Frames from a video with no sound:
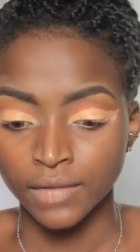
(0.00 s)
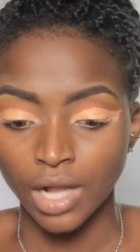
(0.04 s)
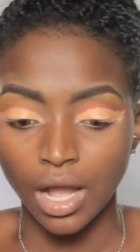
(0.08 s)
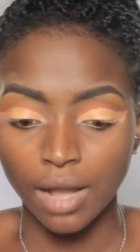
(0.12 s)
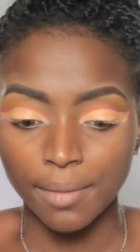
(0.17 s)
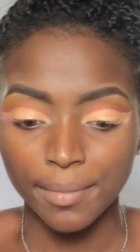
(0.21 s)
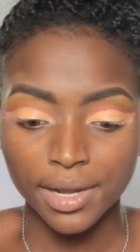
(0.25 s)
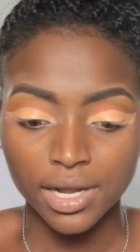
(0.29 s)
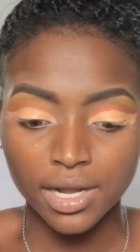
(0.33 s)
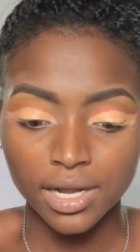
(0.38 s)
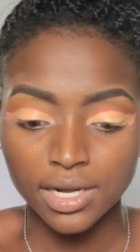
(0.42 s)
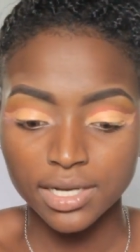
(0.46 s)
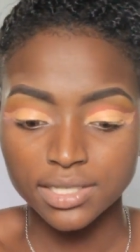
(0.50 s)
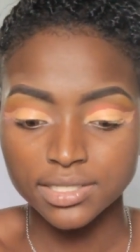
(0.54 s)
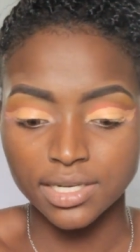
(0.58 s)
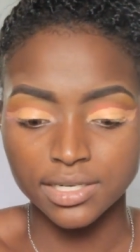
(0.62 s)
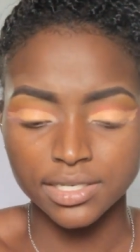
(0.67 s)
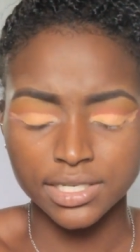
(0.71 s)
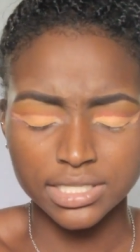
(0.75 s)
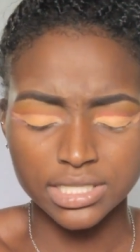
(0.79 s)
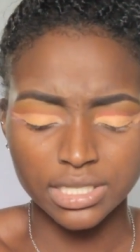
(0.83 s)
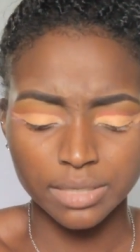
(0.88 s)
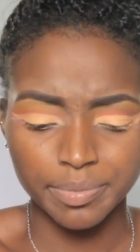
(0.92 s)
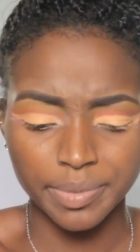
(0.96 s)
All my colors
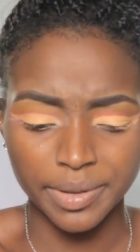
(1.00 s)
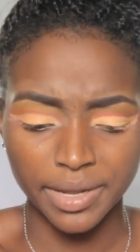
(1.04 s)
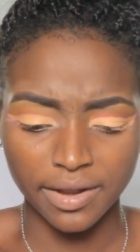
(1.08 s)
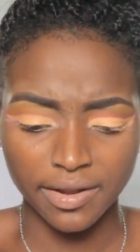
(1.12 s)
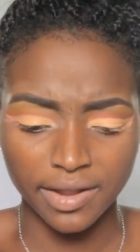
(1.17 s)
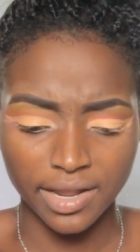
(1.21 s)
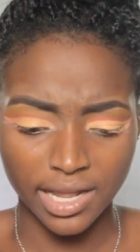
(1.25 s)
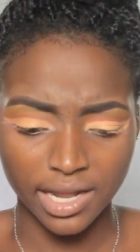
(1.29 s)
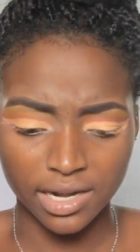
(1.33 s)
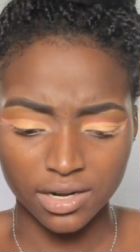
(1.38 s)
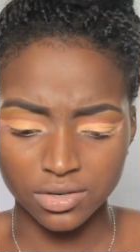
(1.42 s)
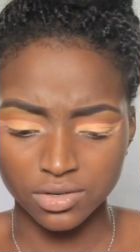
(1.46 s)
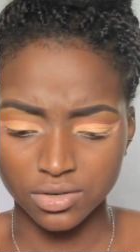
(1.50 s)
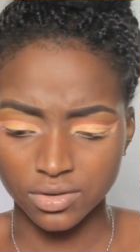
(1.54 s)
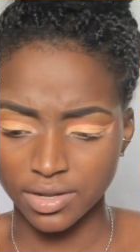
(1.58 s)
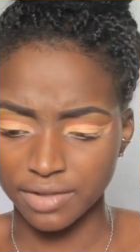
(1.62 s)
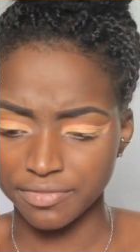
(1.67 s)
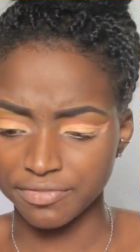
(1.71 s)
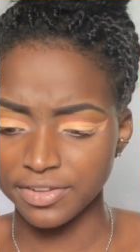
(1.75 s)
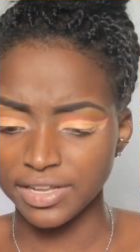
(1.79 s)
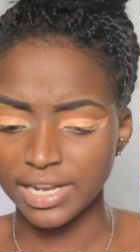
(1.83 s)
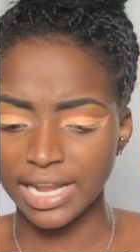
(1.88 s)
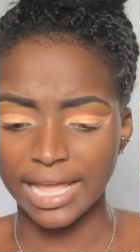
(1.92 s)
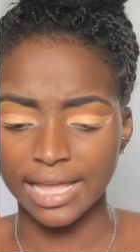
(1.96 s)
are disappearing. I don't know,
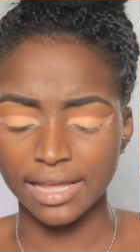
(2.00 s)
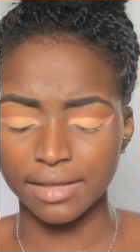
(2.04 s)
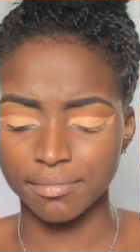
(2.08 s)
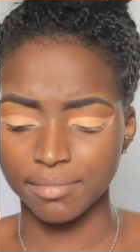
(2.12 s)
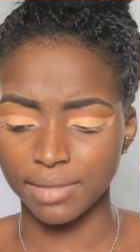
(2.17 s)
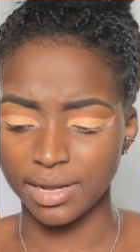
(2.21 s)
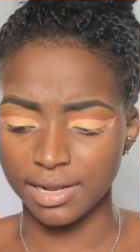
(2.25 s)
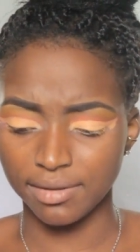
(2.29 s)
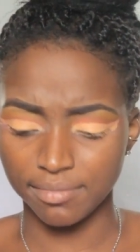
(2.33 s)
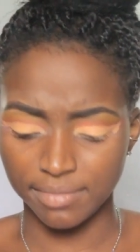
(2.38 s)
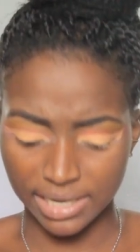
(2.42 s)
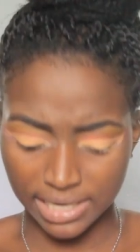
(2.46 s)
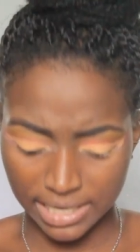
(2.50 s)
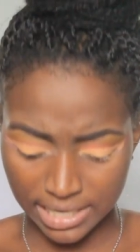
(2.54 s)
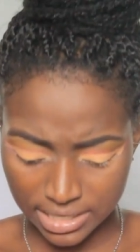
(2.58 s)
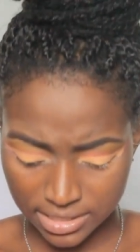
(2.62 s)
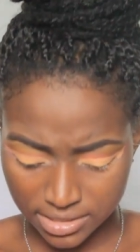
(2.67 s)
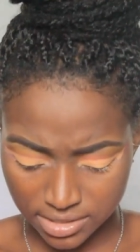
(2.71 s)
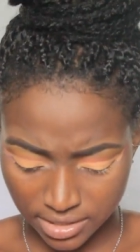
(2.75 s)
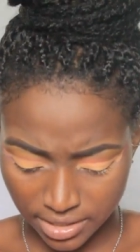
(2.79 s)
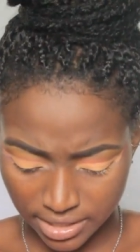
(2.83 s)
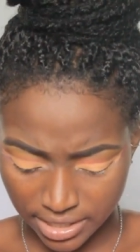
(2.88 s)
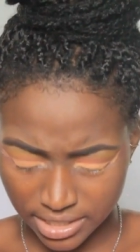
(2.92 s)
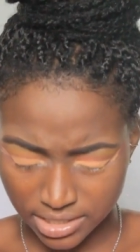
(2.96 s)
I feel like my
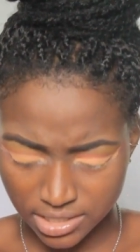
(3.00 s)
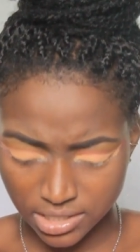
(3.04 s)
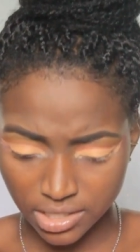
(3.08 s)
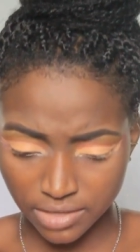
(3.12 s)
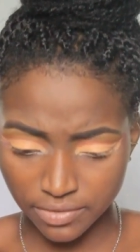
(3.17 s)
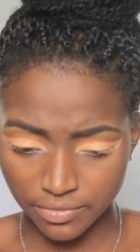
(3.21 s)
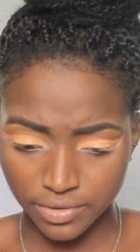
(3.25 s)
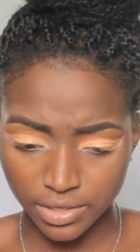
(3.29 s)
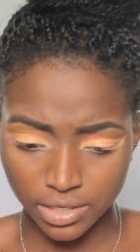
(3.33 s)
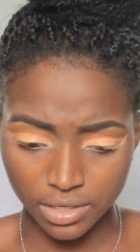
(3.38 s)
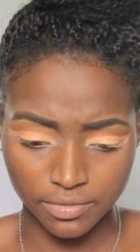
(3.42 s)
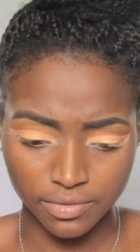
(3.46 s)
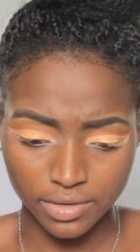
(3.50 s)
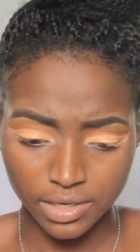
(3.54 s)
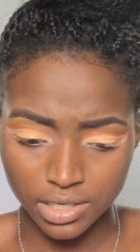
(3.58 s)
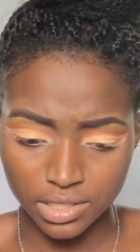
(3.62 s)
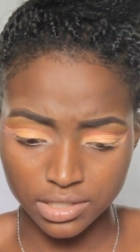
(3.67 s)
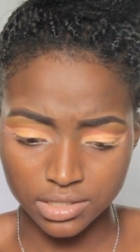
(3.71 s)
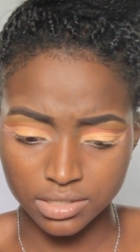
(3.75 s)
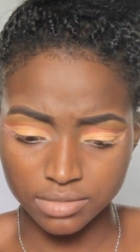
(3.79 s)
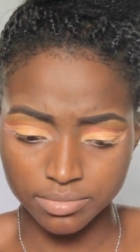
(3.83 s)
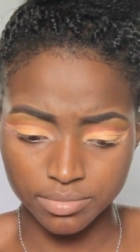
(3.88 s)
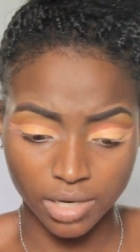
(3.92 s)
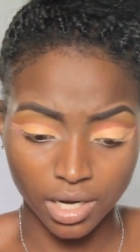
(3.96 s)
lids are getting
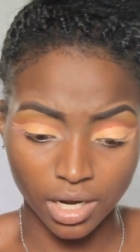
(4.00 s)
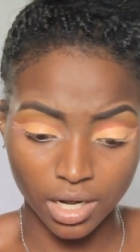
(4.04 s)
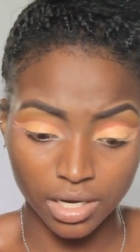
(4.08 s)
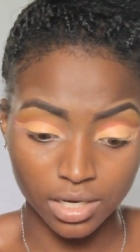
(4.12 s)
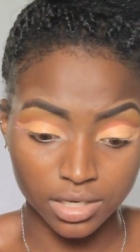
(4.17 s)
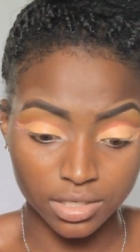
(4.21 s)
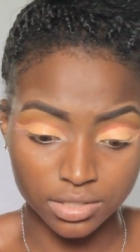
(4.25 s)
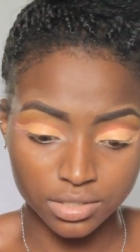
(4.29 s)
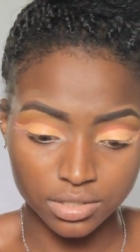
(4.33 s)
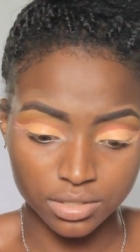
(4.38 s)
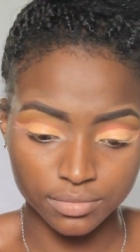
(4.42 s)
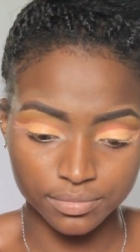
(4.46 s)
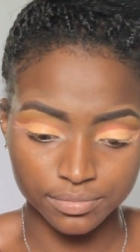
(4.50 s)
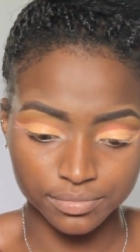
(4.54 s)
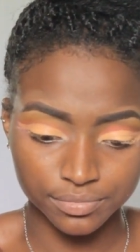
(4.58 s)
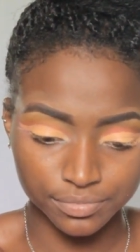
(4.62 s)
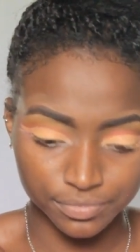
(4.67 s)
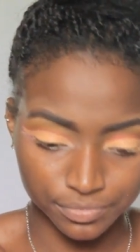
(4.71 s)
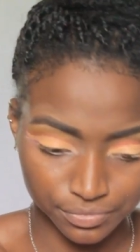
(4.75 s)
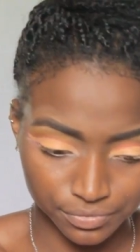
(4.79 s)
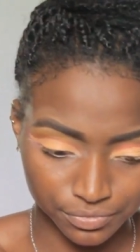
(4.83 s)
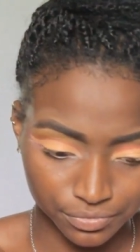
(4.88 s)
really small or something.